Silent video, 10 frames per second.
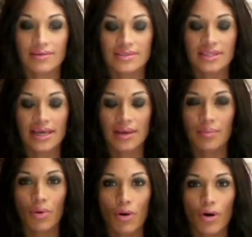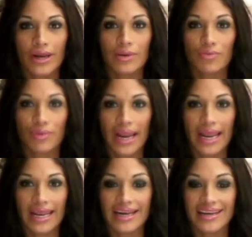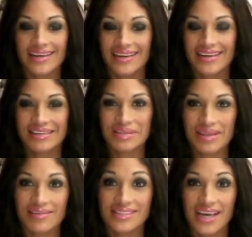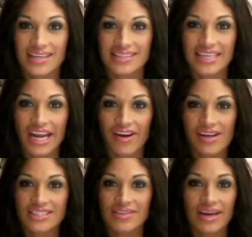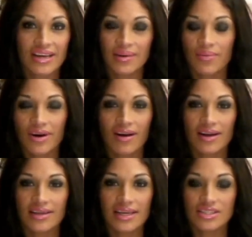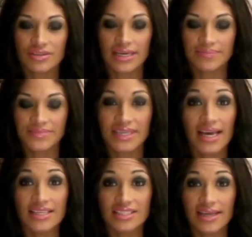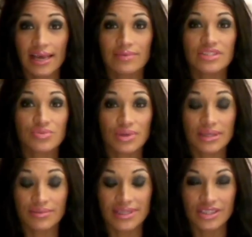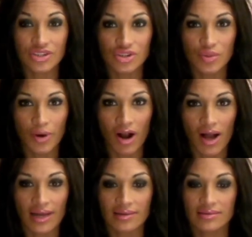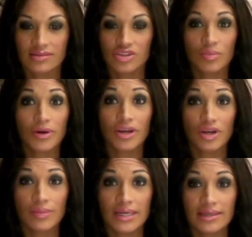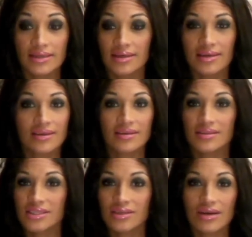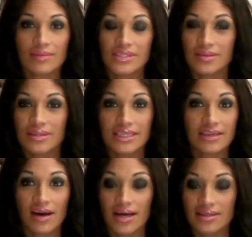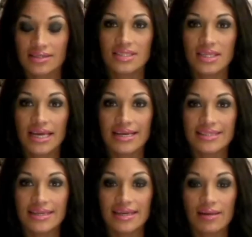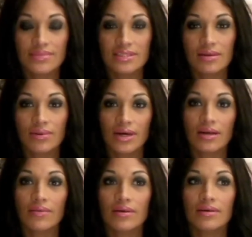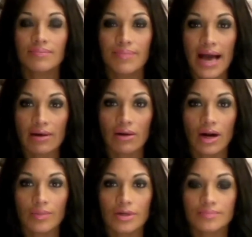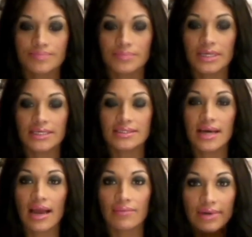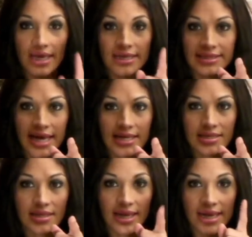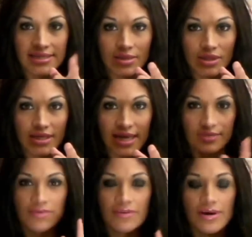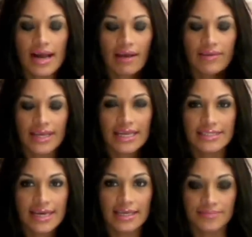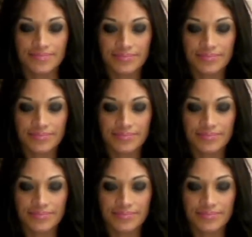It was like pouring rain. So that was kind of scary, so I couldn't work on it yesterday. Today was really, really super hot, super humid, so absolutely not. So like I said, I'm still working on the battle armor, but I will get it done. Like I told you guys before, I will get it done.